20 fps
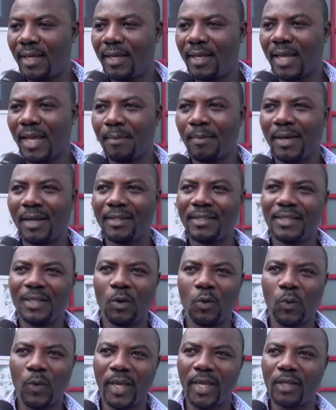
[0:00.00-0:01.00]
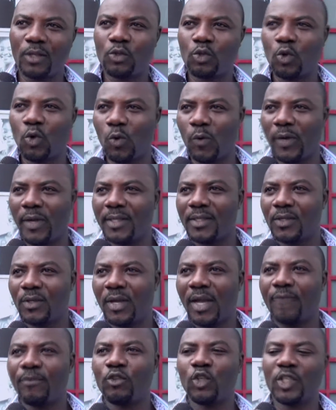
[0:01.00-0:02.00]
about a week, two weeks, you
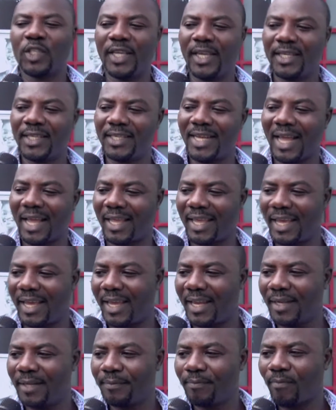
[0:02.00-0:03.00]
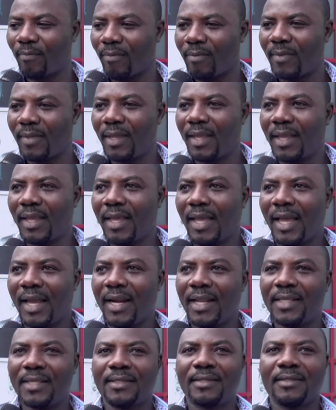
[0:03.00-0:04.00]
have to change it again and
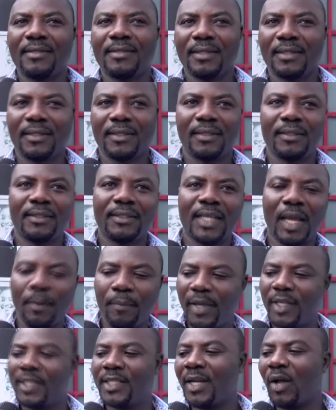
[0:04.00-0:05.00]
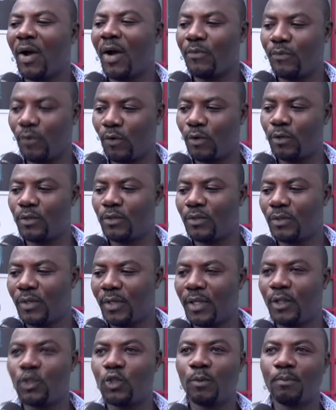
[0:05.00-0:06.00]
it's damaging our phones. You
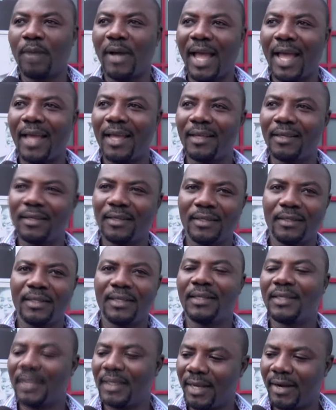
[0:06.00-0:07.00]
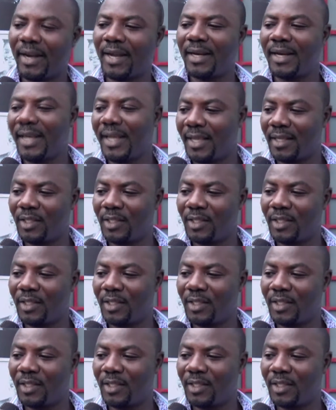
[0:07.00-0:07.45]
need to buy here and there,